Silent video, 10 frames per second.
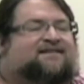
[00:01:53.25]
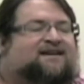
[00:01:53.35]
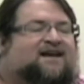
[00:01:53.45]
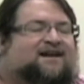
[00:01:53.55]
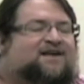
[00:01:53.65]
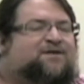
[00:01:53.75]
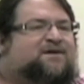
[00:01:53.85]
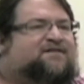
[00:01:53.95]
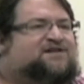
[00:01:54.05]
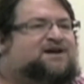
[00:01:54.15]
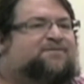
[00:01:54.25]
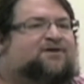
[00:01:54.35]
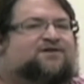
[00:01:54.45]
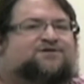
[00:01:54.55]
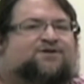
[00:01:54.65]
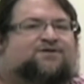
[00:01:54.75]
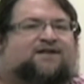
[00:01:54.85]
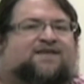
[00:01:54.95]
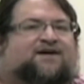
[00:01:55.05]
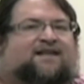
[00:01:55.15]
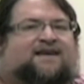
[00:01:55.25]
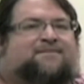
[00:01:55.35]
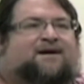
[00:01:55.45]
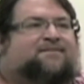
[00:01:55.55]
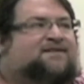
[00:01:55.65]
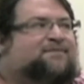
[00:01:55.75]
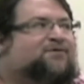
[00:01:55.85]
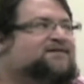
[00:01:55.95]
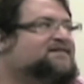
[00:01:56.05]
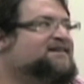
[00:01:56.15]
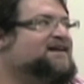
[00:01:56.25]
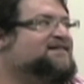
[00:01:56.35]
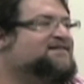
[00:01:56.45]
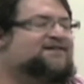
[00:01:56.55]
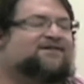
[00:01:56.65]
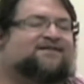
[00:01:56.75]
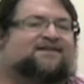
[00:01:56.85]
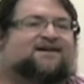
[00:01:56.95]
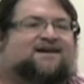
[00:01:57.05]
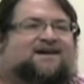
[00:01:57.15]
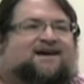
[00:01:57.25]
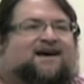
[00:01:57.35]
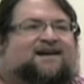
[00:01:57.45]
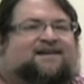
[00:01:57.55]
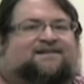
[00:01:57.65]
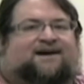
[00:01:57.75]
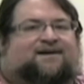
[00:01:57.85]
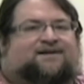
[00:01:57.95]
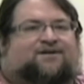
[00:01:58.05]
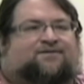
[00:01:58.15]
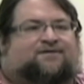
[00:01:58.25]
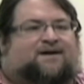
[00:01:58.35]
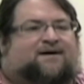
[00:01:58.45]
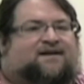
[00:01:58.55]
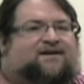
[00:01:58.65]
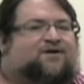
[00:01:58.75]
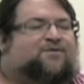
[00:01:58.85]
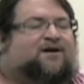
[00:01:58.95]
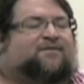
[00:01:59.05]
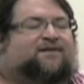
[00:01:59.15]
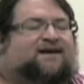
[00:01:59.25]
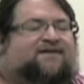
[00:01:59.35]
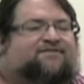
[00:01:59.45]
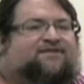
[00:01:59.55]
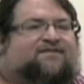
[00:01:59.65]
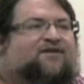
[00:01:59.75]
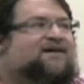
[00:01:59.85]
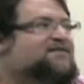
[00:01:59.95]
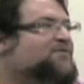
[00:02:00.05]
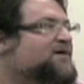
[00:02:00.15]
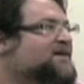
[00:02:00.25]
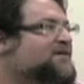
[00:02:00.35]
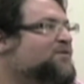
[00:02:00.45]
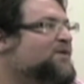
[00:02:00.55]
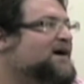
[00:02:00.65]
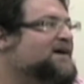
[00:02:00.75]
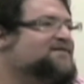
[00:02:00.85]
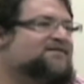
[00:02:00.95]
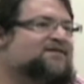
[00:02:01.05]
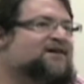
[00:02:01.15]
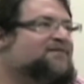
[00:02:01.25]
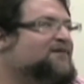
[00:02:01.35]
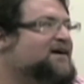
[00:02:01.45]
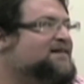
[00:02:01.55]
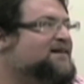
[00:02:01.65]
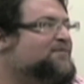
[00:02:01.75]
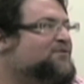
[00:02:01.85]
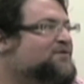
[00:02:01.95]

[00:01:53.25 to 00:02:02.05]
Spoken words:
got a little bit of a chip on their shoulder. They thought they might be the Boise State this year, come out of nowhere, but they've lost the one in Hawaii, so they're not ranked anymore.